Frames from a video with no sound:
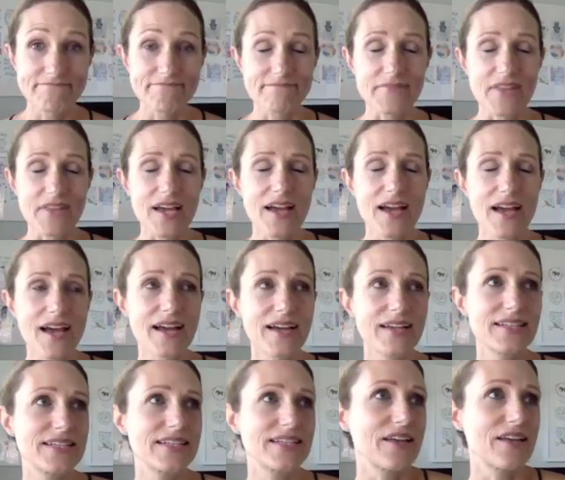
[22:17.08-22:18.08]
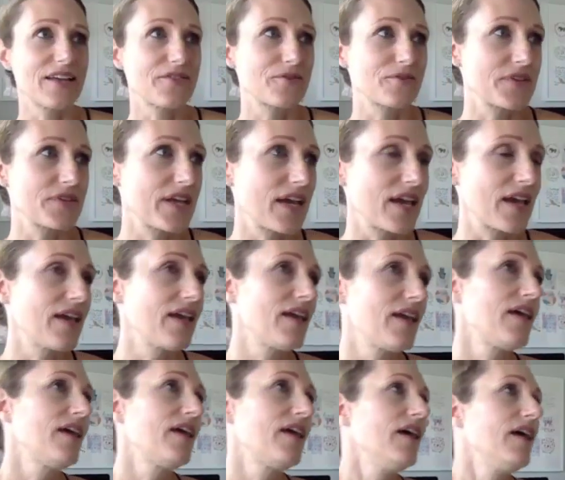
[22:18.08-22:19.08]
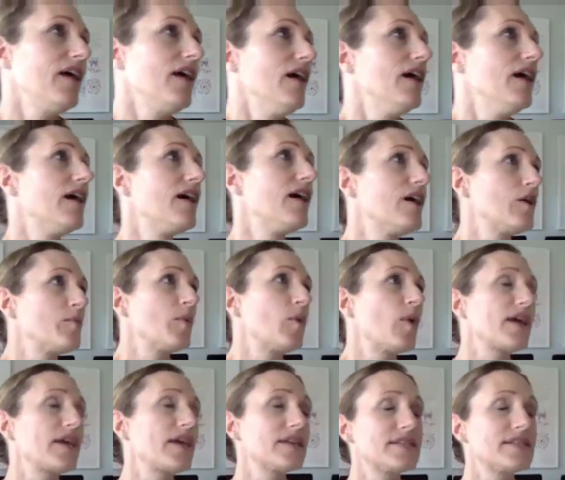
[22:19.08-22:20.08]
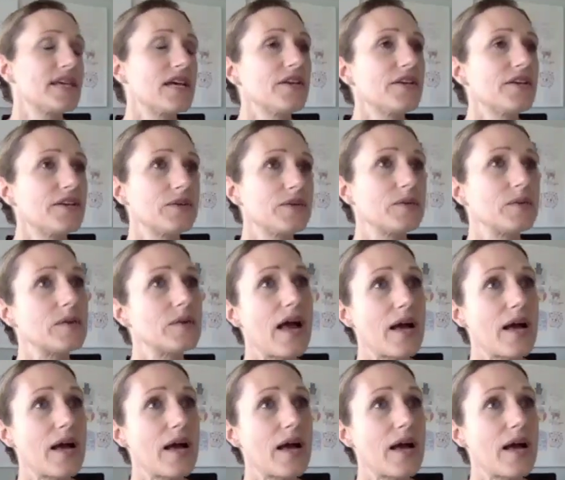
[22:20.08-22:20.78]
hack to get through the day. I can tell you